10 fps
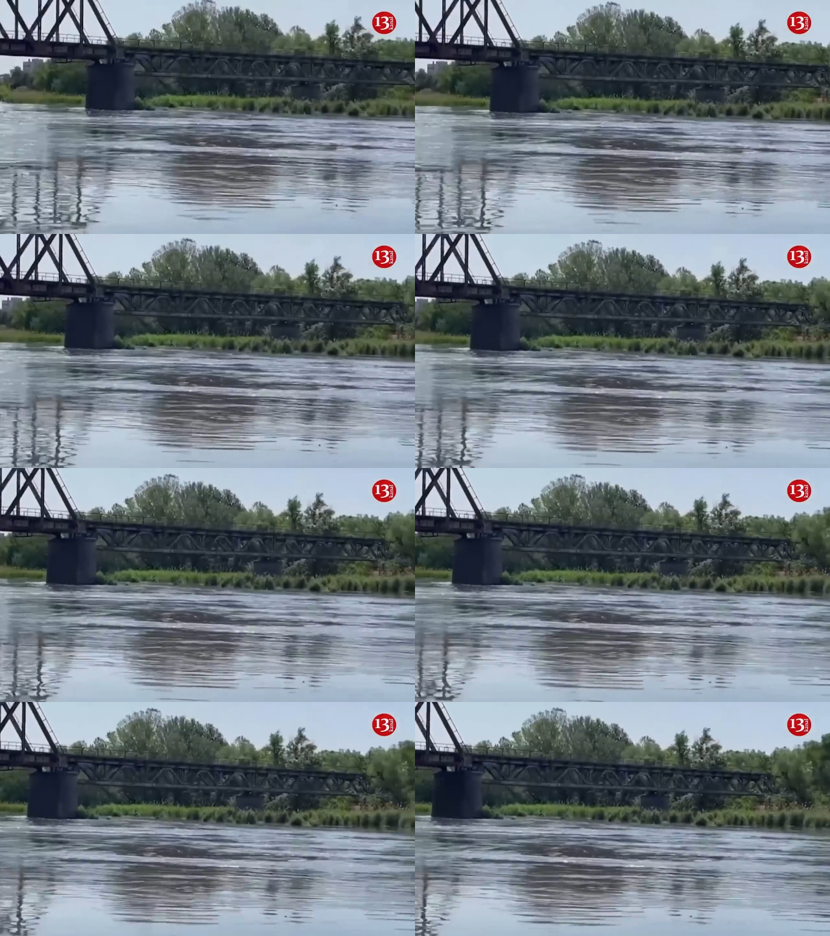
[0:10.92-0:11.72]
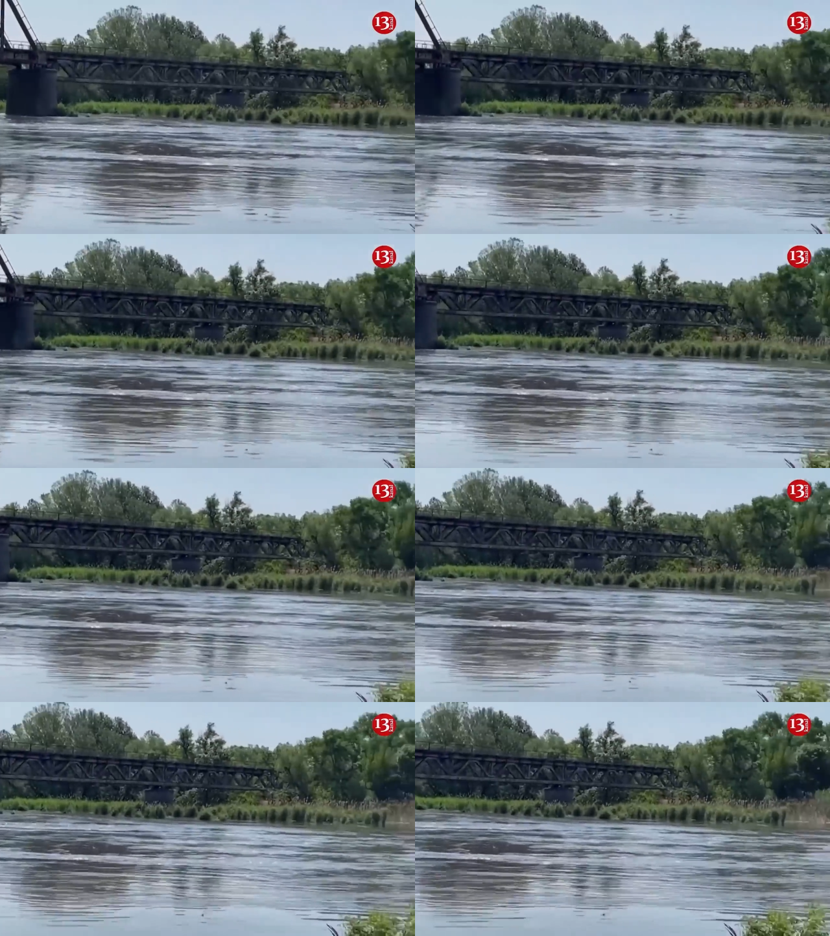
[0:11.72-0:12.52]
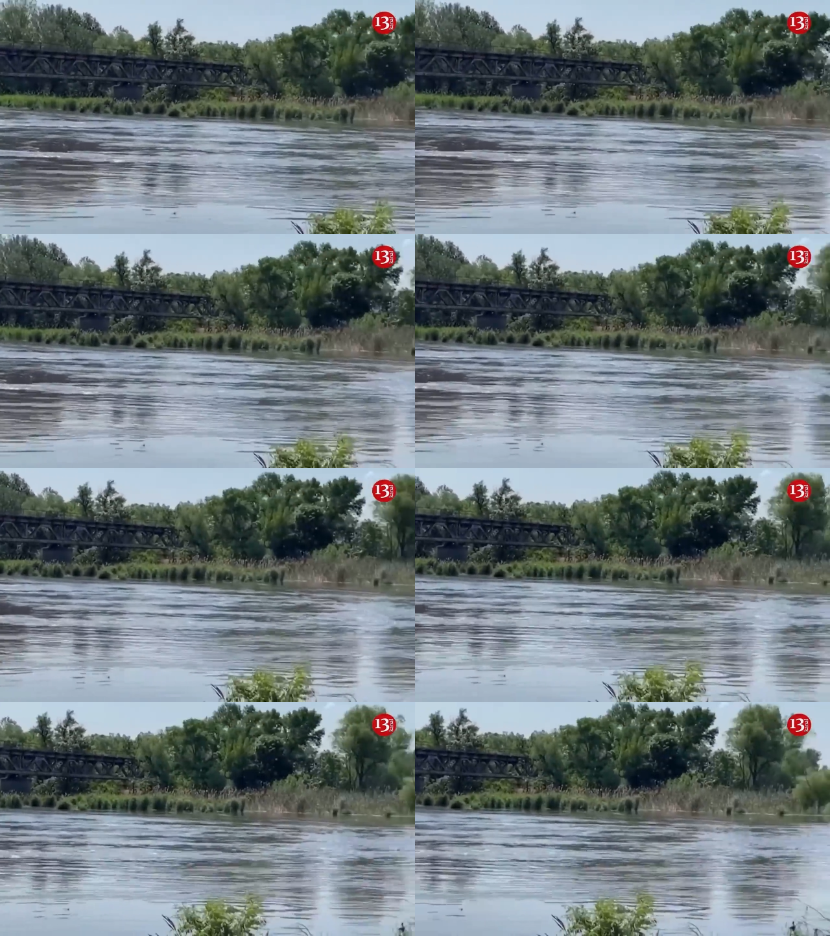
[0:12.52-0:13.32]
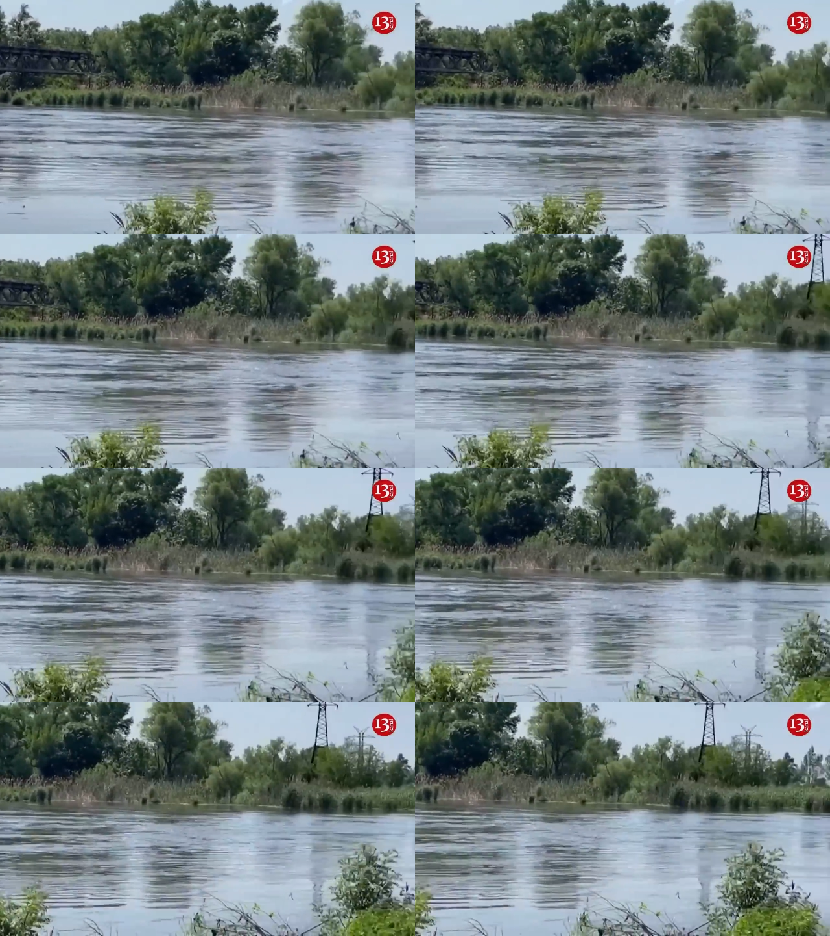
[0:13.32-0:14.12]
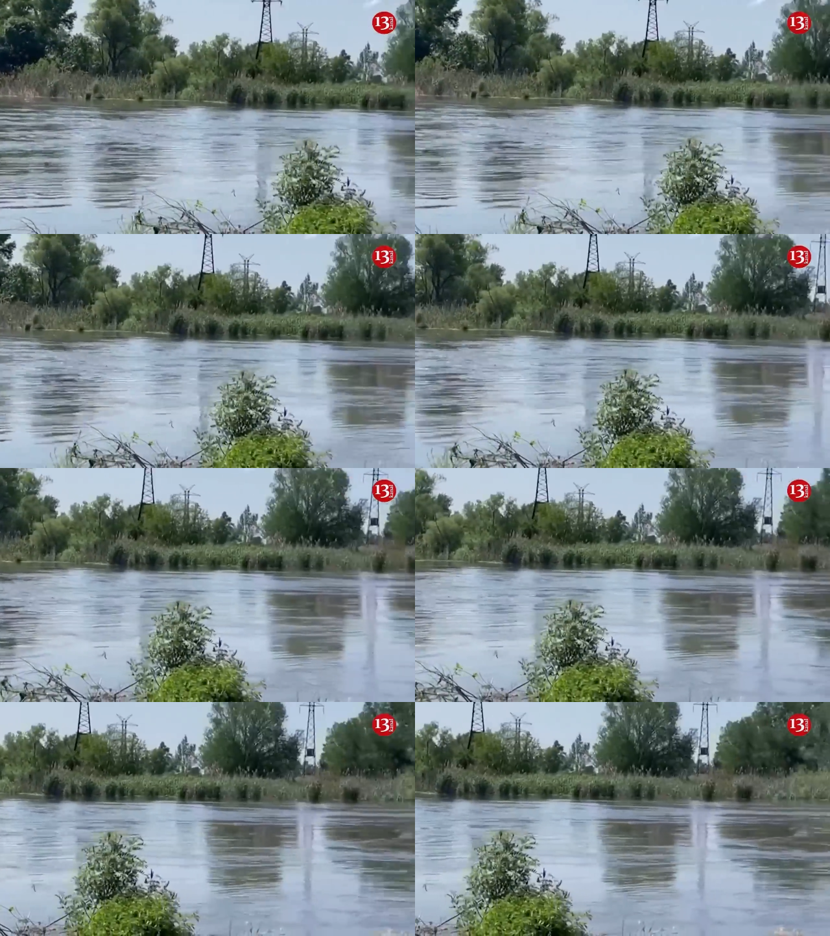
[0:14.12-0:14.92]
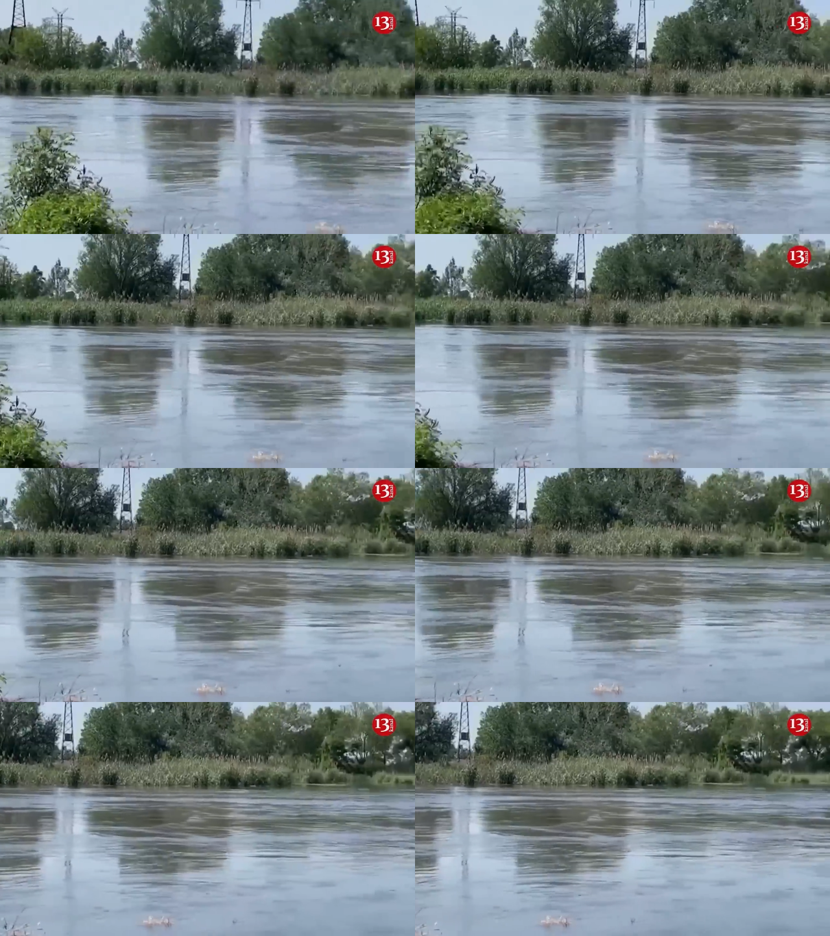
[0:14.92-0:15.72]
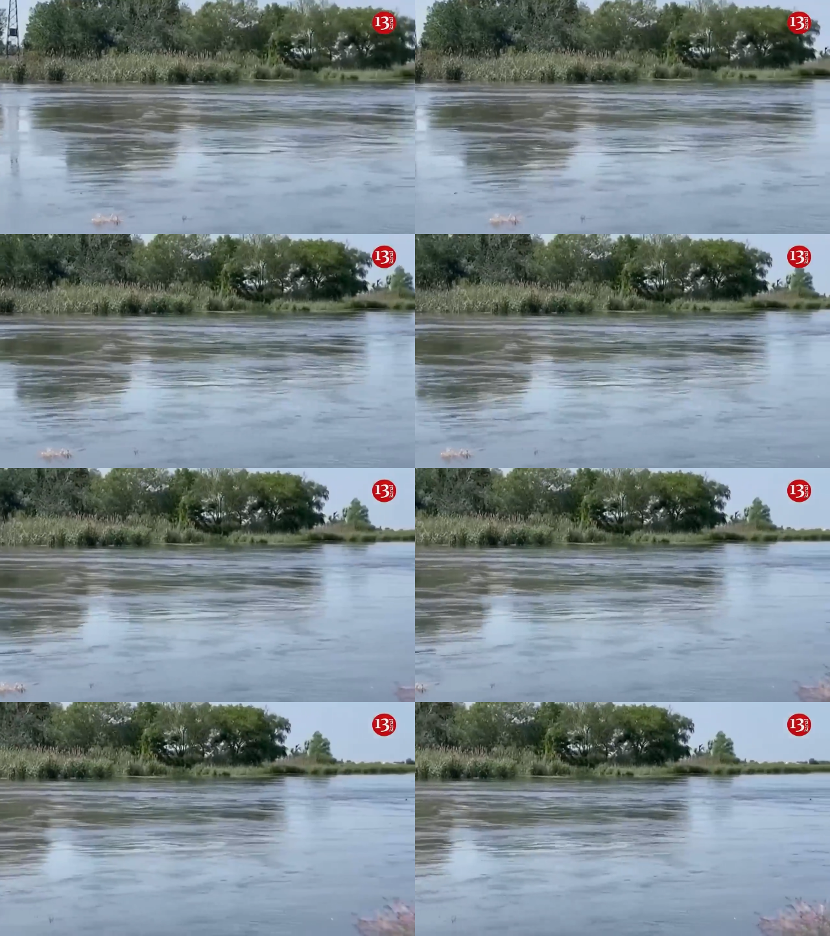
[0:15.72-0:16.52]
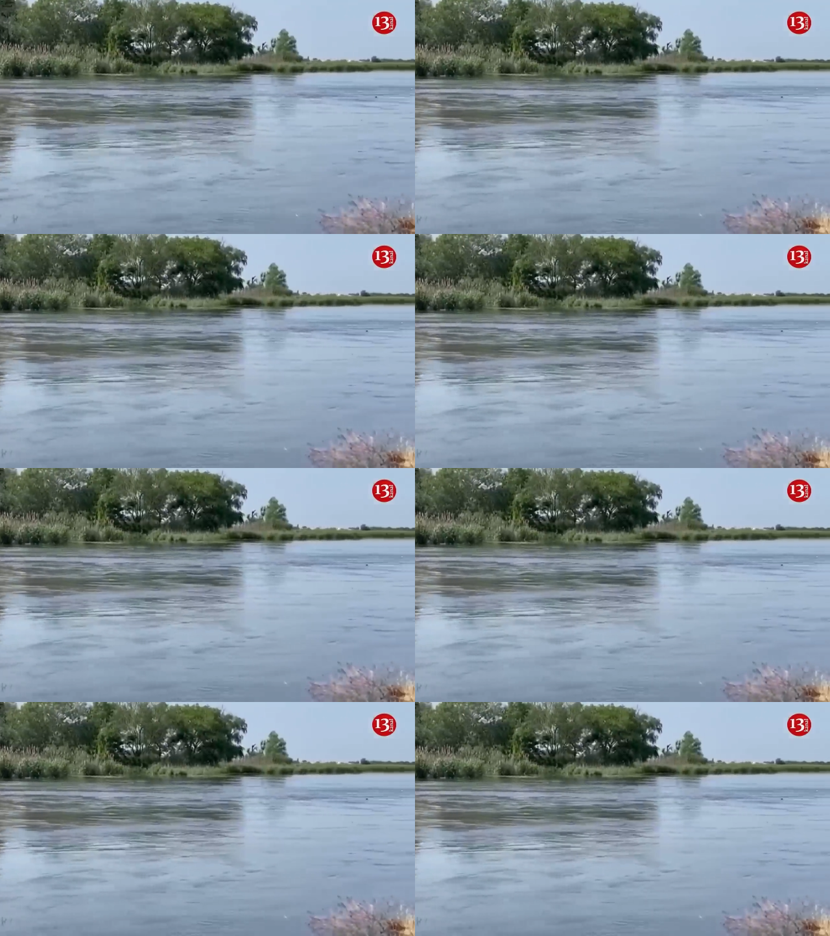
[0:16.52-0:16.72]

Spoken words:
No face is visible, so there are no lips to read.